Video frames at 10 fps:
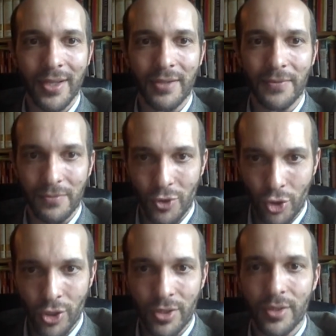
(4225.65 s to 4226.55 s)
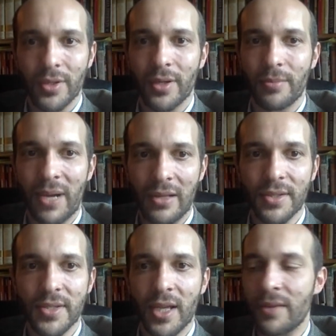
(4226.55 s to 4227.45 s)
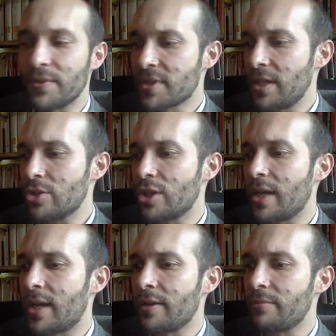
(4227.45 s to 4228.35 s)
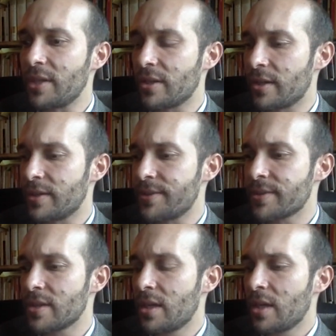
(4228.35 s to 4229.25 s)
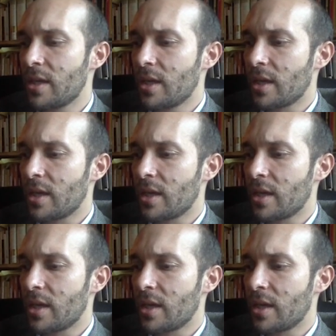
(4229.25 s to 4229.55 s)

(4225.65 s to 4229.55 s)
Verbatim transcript: kind of good policy conversation on, because